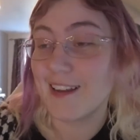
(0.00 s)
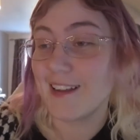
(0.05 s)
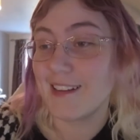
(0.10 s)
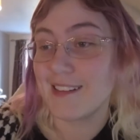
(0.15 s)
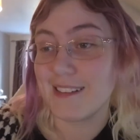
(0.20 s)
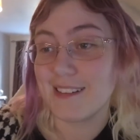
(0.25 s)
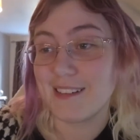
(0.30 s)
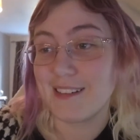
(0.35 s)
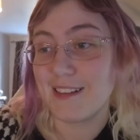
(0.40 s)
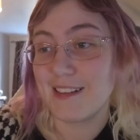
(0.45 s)

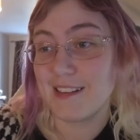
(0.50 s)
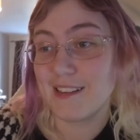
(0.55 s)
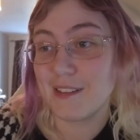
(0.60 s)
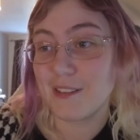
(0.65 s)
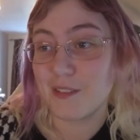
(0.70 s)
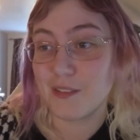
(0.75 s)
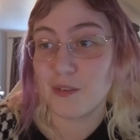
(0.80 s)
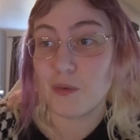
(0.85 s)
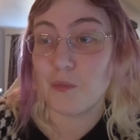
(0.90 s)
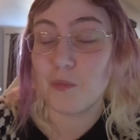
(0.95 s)
and
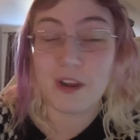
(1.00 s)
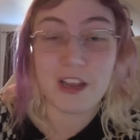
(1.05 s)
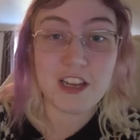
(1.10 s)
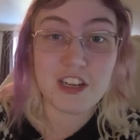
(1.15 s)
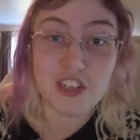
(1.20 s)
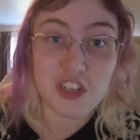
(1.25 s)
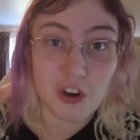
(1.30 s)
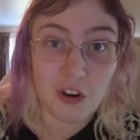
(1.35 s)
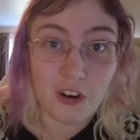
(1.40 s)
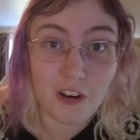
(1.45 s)
some we
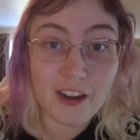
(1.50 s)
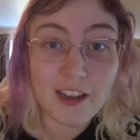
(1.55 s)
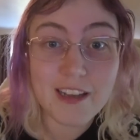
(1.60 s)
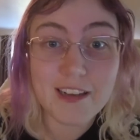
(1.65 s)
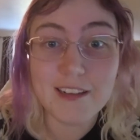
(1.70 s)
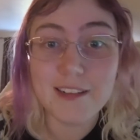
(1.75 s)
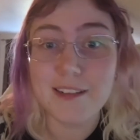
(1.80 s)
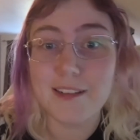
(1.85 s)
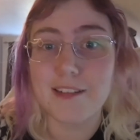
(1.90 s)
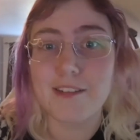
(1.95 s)
enjoy
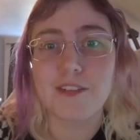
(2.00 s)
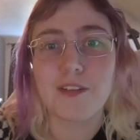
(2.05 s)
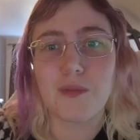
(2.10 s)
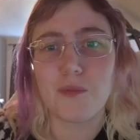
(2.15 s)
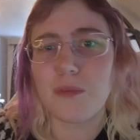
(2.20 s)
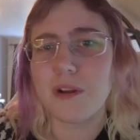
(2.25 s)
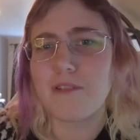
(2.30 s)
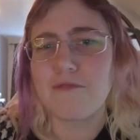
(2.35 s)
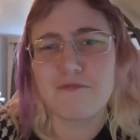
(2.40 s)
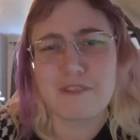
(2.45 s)
and some
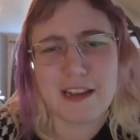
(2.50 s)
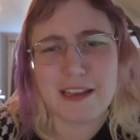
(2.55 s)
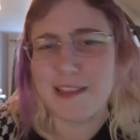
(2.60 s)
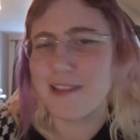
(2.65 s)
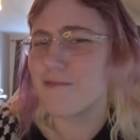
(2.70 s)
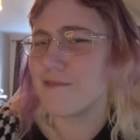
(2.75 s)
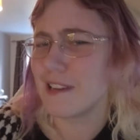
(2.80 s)
we really,